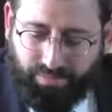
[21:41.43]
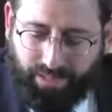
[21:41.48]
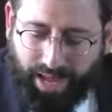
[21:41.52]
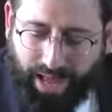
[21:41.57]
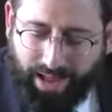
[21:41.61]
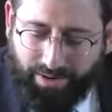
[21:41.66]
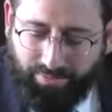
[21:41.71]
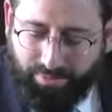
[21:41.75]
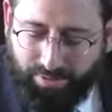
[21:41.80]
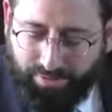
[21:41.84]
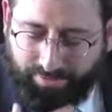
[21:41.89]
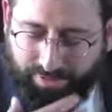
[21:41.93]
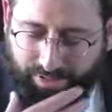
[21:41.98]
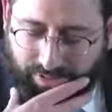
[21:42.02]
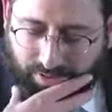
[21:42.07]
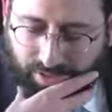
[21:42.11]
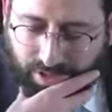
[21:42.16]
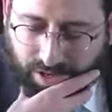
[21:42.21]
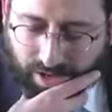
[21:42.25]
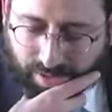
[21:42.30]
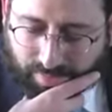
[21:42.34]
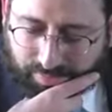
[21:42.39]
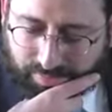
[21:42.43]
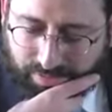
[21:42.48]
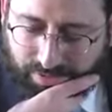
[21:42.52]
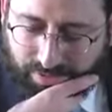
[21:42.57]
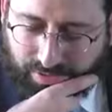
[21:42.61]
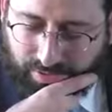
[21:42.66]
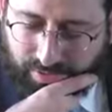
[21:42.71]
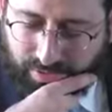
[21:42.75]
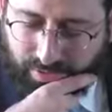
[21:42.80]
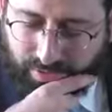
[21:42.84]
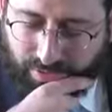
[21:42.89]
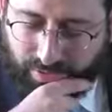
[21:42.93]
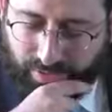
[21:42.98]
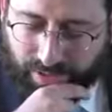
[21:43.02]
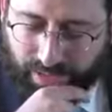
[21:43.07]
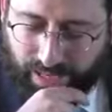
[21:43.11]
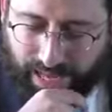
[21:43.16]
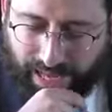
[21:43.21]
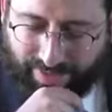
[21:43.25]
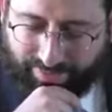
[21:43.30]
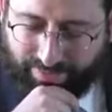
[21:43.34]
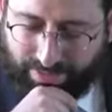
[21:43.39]
Avraham Avinu comes to
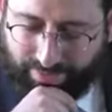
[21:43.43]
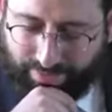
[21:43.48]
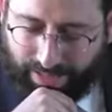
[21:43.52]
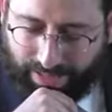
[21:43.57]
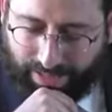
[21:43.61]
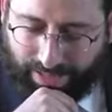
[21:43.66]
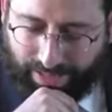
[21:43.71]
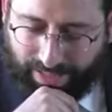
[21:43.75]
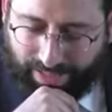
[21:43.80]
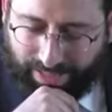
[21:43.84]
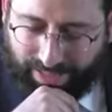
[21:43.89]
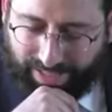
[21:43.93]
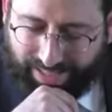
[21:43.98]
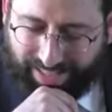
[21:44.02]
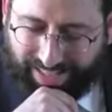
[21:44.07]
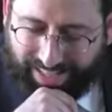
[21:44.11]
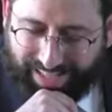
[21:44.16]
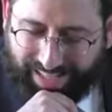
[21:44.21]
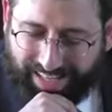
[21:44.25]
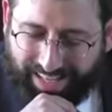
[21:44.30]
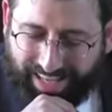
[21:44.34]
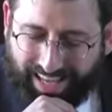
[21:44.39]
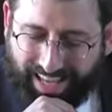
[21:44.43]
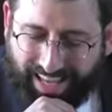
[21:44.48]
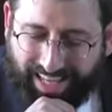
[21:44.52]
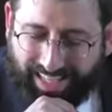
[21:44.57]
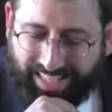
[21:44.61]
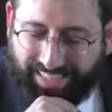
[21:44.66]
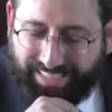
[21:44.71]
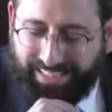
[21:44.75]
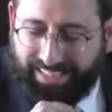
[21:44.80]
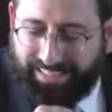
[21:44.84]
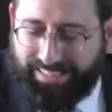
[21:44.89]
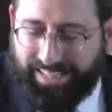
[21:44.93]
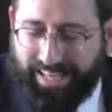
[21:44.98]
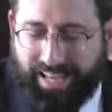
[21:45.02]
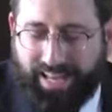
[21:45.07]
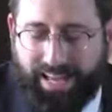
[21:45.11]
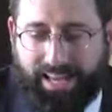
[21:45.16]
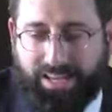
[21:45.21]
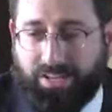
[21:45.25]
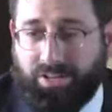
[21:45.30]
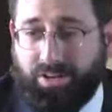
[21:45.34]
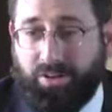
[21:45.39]
uh, Avimelech, and he says,
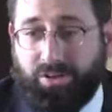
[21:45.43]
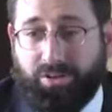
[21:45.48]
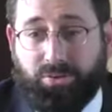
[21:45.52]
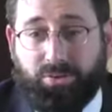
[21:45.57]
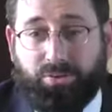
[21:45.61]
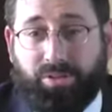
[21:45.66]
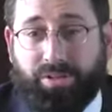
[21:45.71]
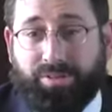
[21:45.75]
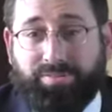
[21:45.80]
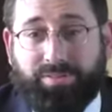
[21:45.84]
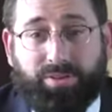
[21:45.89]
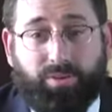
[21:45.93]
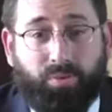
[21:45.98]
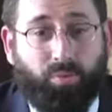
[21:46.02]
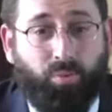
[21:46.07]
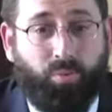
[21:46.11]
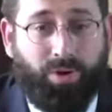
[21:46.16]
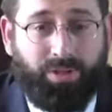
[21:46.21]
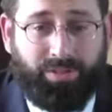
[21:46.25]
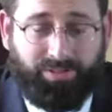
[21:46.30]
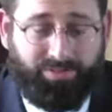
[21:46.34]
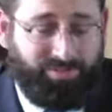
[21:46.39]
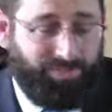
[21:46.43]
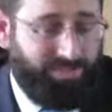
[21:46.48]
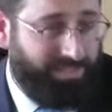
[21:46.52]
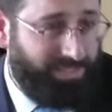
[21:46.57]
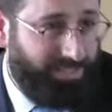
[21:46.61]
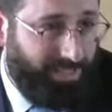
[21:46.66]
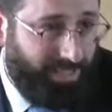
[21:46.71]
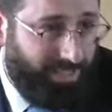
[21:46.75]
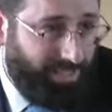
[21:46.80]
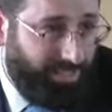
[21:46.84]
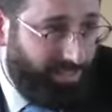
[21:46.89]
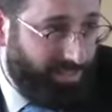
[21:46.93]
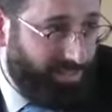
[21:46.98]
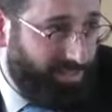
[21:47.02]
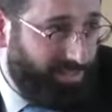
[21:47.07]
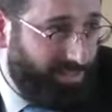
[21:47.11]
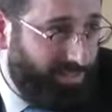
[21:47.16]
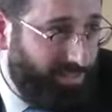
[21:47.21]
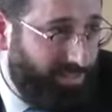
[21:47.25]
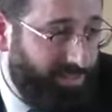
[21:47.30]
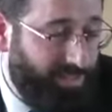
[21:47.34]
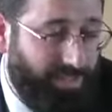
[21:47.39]
you know, you live in a wonderful city.
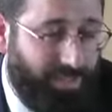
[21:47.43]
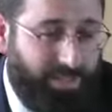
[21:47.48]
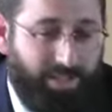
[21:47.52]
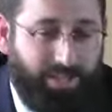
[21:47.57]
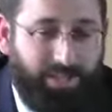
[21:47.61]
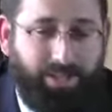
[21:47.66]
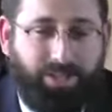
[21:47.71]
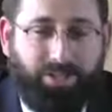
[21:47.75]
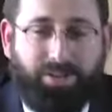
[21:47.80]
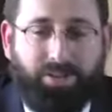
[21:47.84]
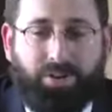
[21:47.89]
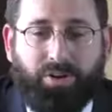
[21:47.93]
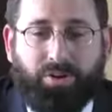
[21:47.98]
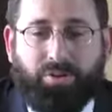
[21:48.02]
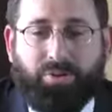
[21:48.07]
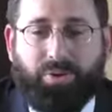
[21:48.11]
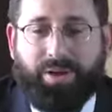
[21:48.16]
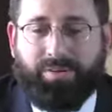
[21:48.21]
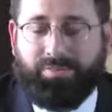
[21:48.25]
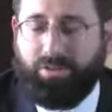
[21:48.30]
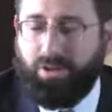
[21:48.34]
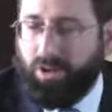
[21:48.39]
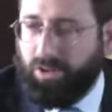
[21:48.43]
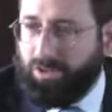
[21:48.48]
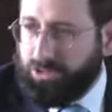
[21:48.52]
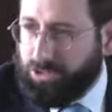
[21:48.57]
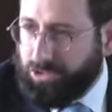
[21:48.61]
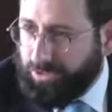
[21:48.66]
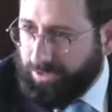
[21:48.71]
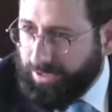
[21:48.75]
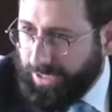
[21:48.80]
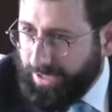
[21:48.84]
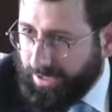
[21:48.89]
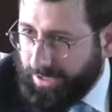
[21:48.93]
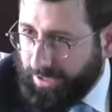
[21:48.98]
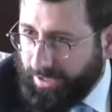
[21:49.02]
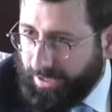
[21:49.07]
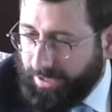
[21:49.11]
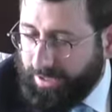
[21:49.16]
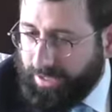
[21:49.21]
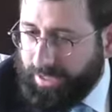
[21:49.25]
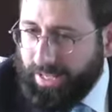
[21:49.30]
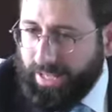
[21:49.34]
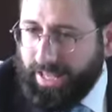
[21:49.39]
You know, you have culture
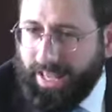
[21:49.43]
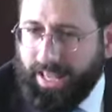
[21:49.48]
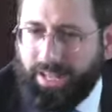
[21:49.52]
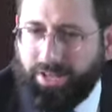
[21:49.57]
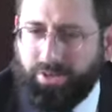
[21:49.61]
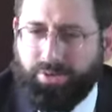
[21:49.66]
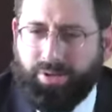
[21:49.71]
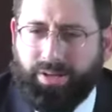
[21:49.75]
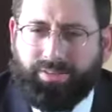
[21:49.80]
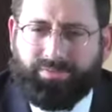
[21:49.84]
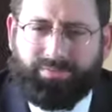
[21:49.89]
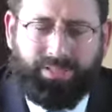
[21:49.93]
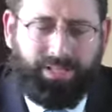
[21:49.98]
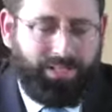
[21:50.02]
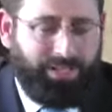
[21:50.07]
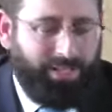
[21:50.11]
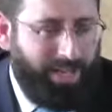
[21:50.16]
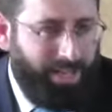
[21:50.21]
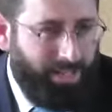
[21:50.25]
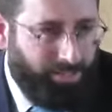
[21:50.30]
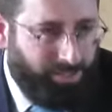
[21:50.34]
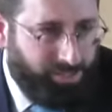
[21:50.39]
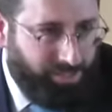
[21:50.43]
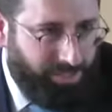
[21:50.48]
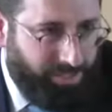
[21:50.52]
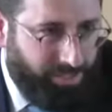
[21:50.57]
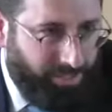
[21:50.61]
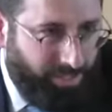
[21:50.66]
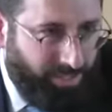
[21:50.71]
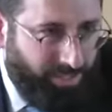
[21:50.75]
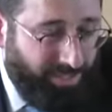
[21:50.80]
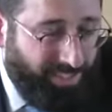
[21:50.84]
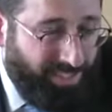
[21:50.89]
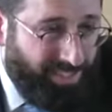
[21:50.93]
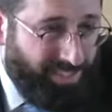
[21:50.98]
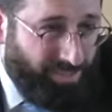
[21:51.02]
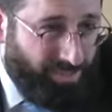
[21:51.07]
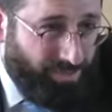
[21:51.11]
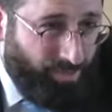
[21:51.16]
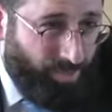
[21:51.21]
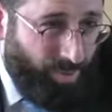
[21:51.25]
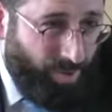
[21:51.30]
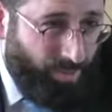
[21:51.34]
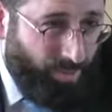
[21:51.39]
here, and you have technology here.
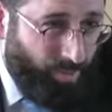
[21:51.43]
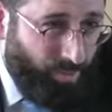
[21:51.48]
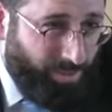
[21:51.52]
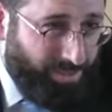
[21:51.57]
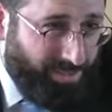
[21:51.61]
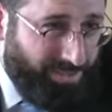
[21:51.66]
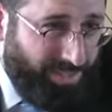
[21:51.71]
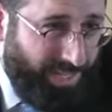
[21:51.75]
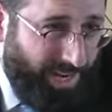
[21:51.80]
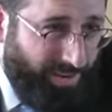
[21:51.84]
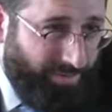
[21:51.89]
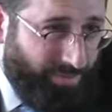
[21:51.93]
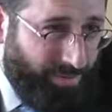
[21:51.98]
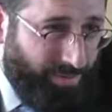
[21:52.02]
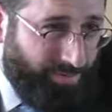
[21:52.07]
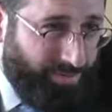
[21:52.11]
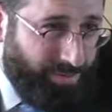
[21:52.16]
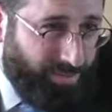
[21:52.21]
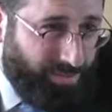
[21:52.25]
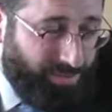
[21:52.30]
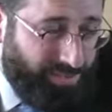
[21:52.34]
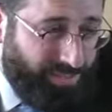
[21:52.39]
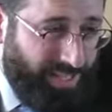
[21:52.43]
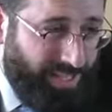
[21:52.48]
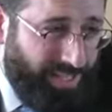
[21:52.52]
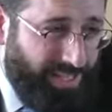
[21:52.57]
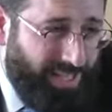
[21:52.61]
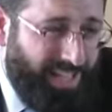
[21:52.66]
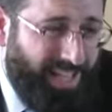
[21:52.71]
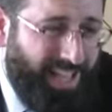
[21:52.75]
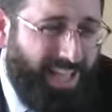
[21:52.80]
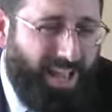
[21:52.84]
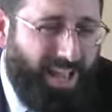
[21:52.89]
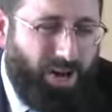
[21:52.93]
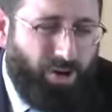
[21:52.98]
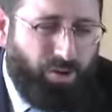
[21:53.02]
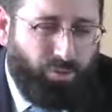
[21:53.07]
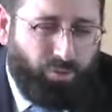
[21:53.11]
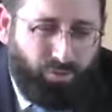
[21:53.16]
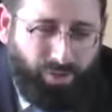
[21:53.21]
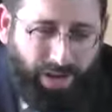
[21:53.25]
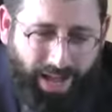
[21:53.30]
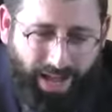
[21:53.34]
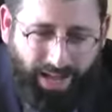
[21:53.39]
What words did Avraham Avinu say?
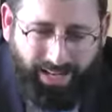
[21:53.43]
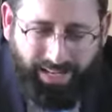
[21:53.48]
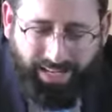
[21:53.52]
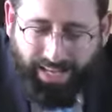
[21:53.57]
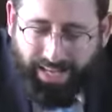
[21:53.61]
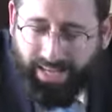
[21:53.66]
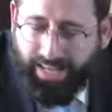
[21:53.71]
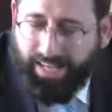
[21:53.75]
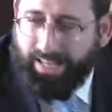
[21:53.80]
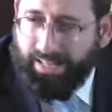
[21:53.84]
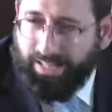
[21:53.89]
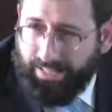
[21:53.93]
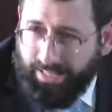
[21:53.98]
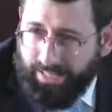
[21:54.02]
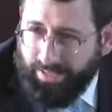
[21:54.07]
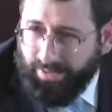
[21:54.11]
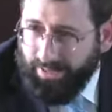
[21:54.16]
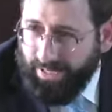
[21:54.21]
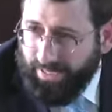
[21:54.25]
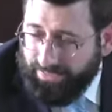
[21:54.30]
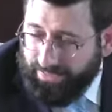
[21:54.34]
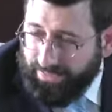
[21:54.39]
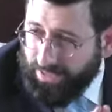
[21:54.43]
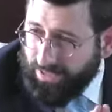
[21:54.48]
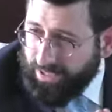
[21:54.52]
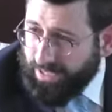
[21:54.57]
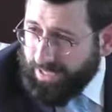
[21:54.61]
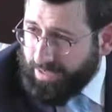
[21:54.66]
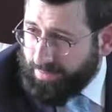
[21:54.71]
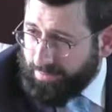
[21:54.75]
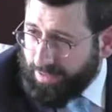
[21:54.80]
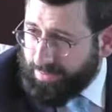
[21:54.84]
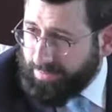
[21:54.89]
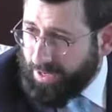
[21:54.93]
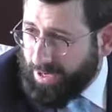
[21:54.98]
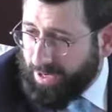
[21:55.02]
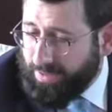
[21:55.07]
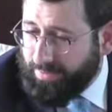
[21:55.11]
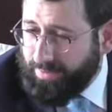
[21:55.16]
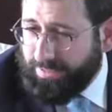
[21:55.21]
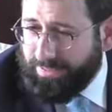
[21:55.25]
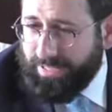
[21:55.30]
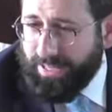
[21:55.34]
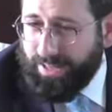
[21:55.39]
Rak ein yiras Elokim b'makom
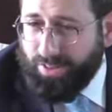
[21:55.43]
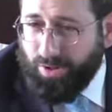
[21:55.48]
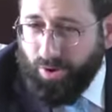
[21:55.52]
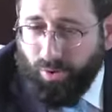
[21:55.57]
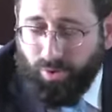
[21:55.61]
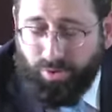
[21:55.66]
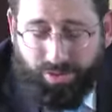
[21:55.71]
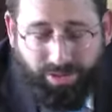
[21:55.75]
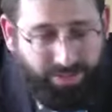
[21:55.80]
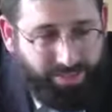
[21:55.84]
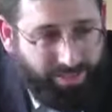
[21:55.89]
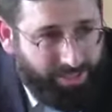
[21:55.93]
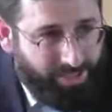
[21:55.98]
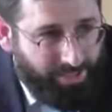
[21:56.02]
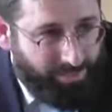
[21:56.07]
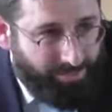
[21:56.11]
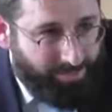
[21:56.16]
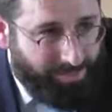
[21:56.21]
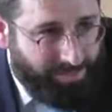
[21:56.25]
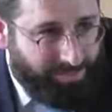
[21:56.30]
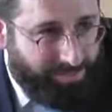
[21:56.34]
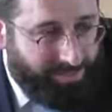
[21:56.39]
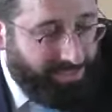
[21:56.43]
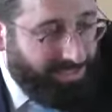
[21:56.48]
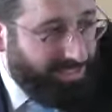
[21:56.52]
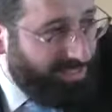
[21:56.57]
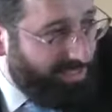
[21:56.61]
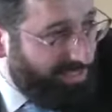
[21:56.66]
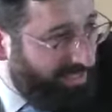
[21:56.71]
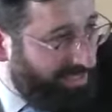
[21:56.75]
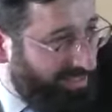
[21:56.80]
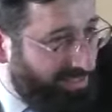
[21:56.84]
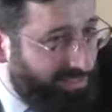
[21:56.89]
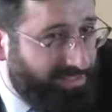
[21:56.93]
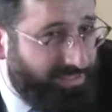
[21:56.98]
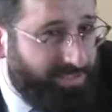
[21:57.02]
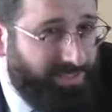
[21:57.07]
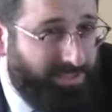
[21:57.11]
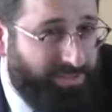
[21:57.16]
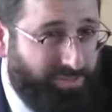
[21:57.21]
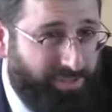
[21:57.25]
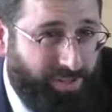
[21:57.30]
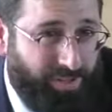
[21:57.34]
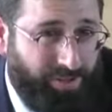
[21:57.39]
hazeh. The only thing you're missing is
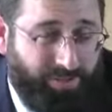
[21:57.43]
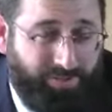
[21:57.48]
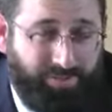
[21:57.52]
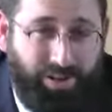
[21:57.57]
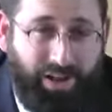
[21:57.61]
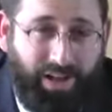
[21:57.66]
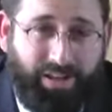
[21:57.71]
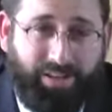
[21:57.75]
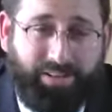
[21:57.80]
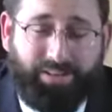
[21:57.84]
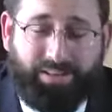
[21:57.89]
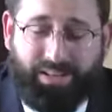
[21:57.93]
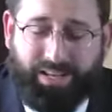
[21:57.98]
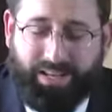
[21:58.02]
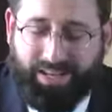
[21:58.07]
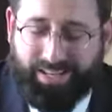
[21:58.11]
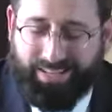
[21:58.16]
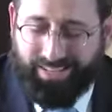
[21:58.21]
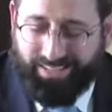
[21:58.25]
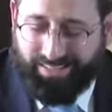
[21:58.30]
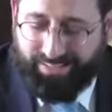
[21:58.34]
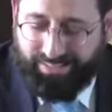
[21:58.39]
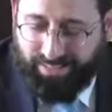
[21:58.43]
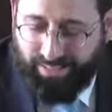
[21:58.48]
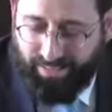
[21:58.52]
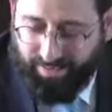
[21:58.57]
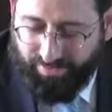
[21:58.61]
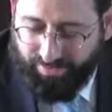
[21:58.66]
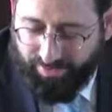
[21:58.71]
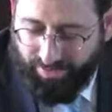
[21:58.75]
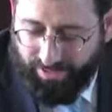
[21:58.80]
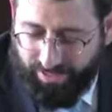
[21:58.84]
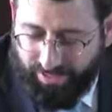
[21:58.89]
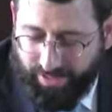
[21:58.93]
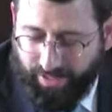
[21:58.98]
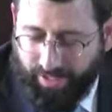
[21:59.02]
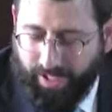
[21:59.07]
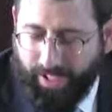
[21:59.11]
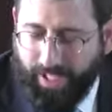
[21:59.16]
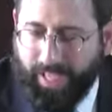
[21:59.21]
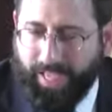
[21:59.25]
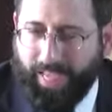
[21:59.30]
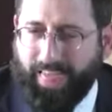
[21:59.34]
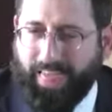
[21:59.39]
fear of God. Now listen carefully.
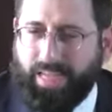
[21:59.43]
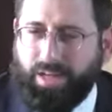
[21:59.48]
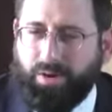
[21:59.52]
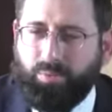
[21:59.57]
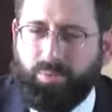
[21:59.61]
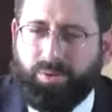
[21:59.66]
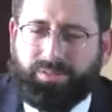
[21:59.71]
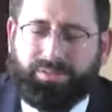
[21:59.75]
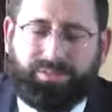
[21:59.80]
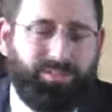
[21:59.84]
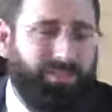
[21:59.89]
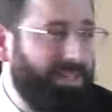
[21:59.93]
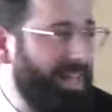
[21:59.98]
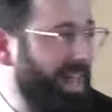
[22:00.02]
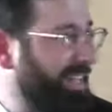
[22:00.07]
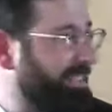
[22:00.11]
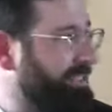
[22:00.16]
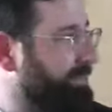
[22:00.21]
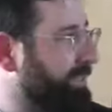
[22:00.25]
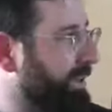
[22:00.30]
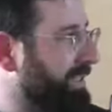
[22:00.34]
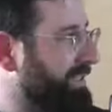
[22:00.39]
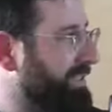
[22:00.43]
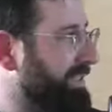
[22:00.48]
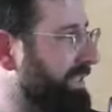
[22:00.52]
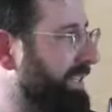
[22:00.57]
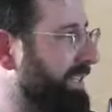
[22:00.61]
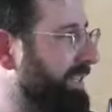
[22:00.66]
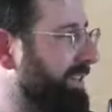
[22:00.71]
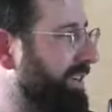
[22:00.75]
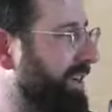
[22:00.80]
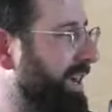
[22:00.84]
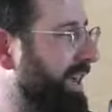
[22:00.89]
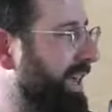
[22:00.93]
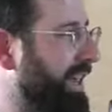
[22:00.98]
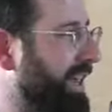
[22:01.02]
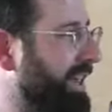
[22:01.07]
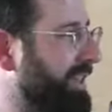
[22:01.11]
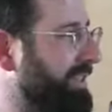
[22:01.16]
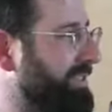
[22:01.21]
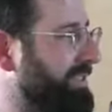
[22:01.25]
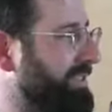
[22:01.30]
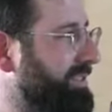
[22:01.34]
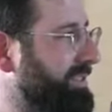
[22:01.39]
What's the last pasuk in
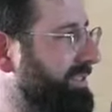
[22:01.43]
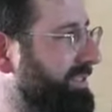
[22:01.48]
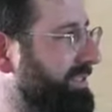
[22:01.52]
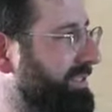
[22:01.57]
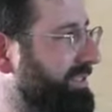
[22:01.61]
Koheles?